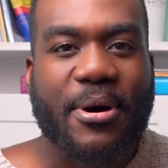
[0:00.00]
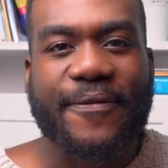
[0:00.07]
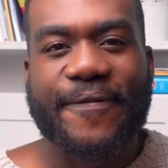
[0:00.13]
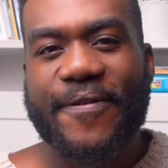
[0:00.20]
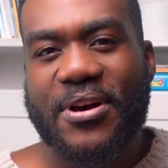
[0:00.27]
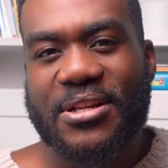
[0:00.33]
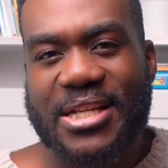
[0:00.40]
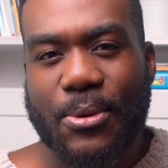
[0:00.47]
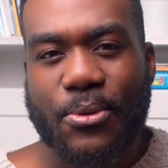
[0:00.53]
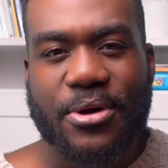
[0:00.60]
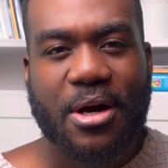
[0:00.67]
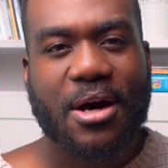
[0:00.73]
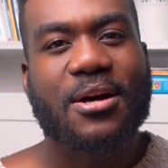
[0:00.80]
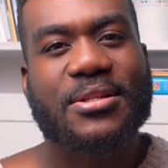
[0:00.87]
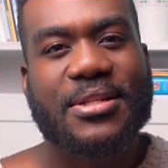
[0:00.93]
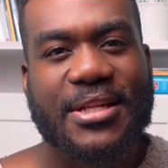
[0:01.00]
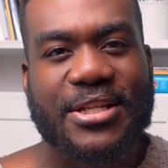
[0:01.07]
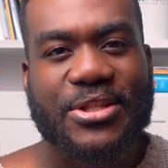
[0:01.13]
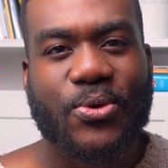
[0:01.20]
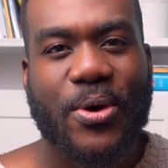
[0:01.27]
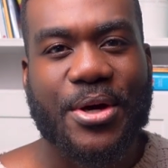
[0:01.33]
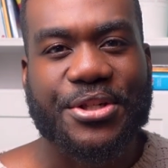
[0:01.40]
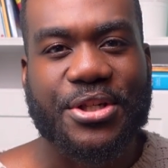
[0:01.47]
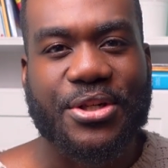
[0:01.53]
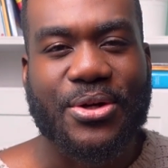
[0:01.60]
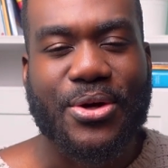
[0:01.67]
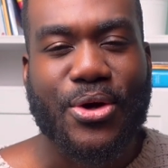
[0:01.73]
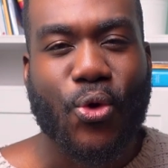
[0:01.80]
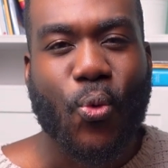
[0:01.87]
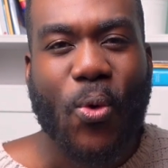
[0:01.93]
But first, I want to answer this question.
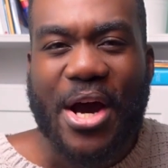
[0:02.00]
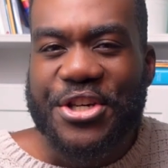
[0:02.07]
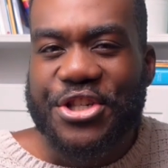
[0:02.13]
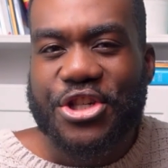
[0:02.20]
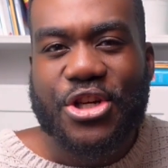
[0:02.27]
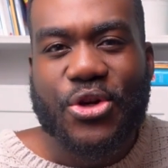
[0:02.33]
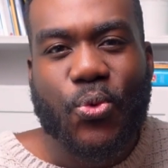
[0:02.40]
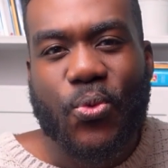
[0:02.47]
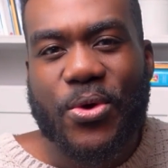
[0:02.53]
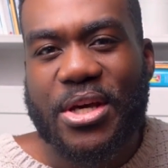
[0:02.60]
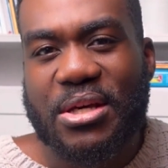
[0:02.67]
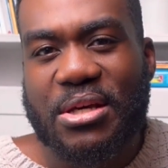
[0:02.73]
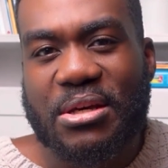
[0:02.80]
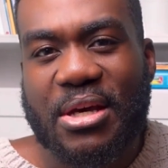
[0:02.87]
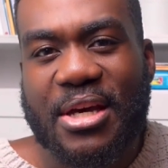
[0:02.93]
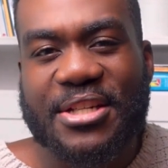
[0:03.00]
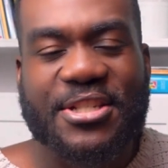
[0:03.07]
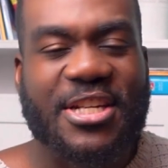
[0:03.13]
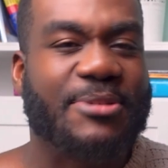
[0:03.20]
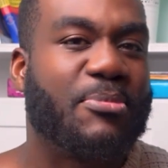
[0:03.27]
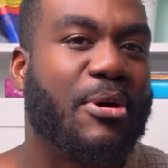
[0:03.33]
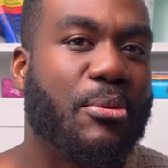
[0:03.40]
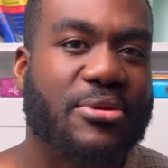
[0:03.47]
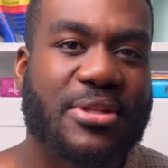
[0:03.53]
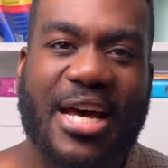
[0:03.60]
Why shouldn't we just be able